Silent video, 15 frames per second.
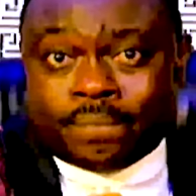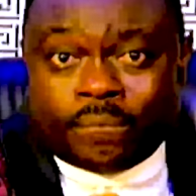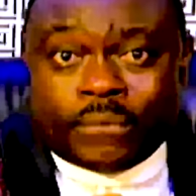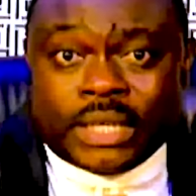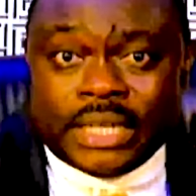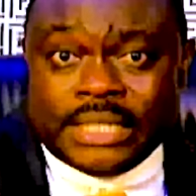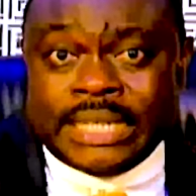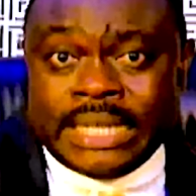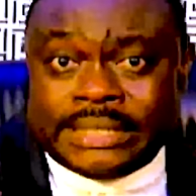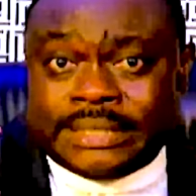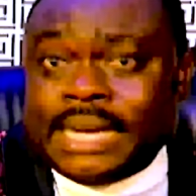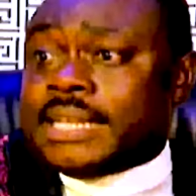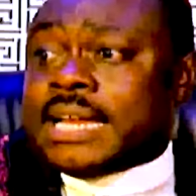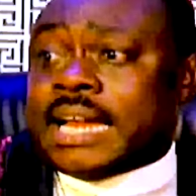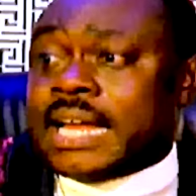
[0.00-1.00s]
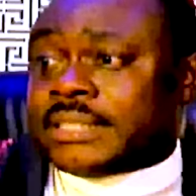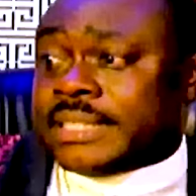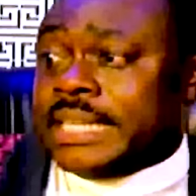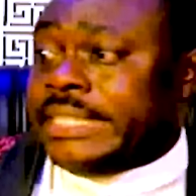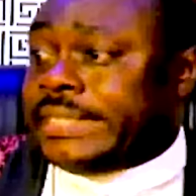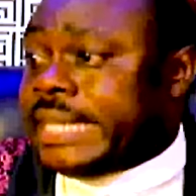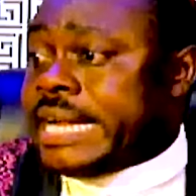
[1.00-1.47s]
The thing that has
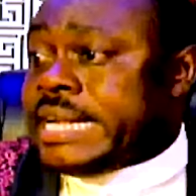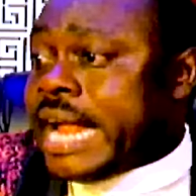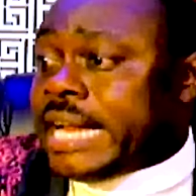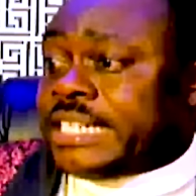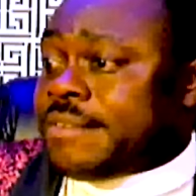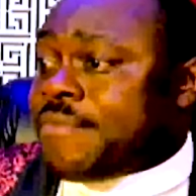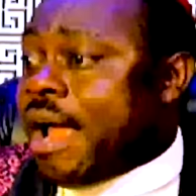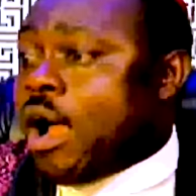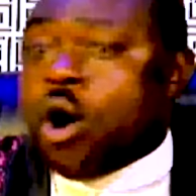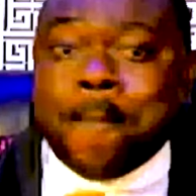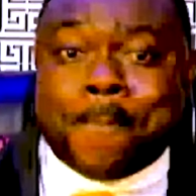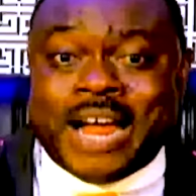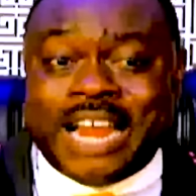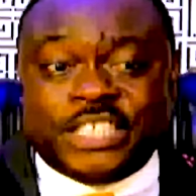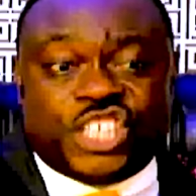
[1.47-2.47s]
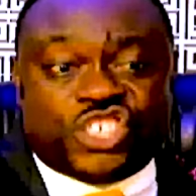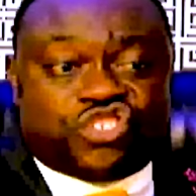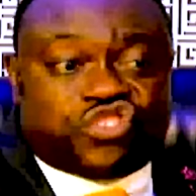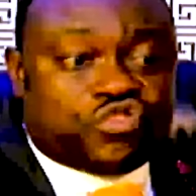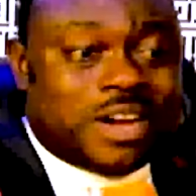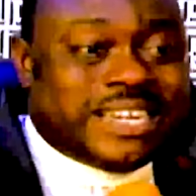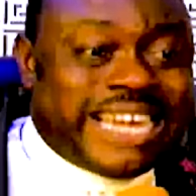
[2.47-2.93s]
eaten Nigeria up and destroyed
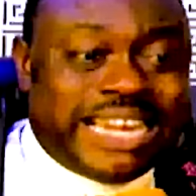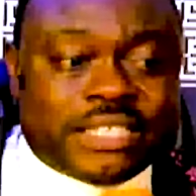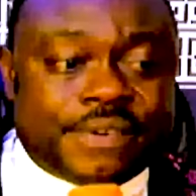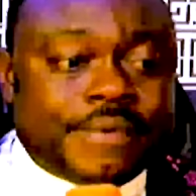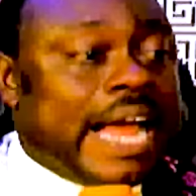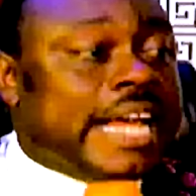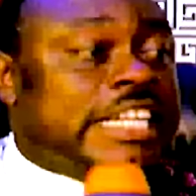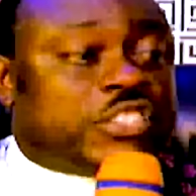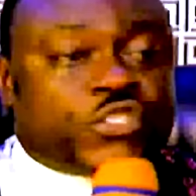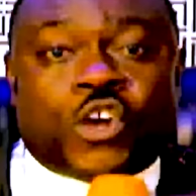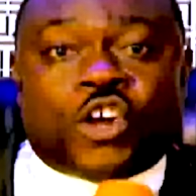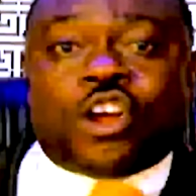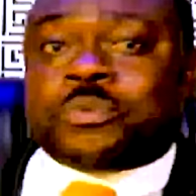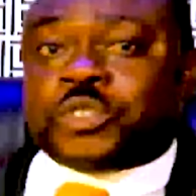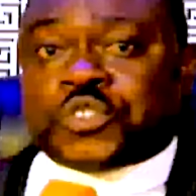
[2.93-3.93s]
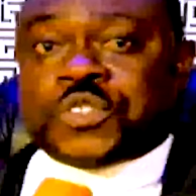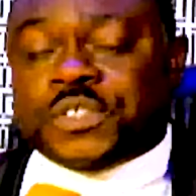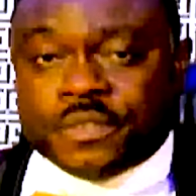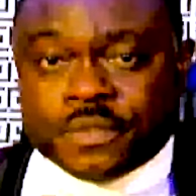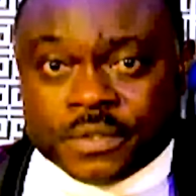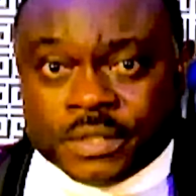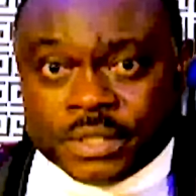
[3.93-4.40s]
Nigeria is corruption.
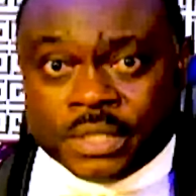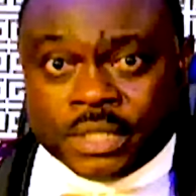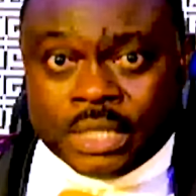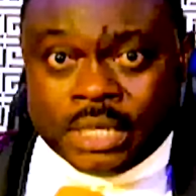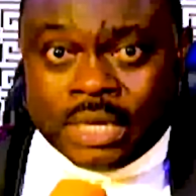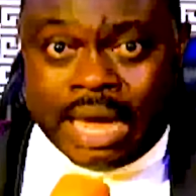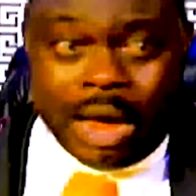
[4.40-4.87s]
And what